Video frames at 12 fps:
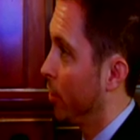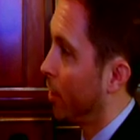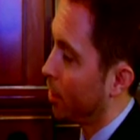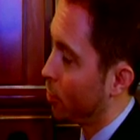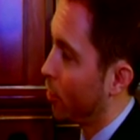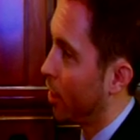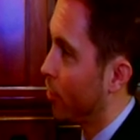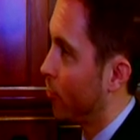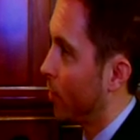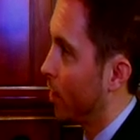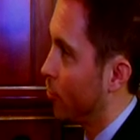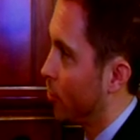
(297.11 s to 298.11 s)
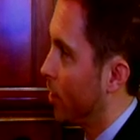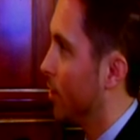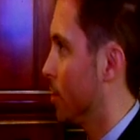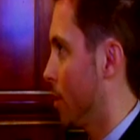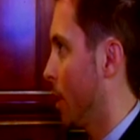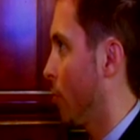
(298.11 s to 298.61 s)
that UKash voucher
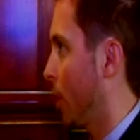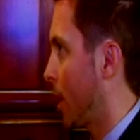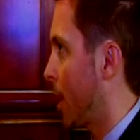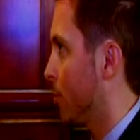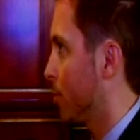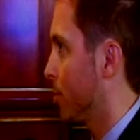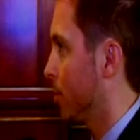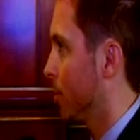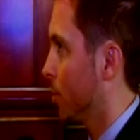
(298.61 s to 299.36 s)
into their accounts.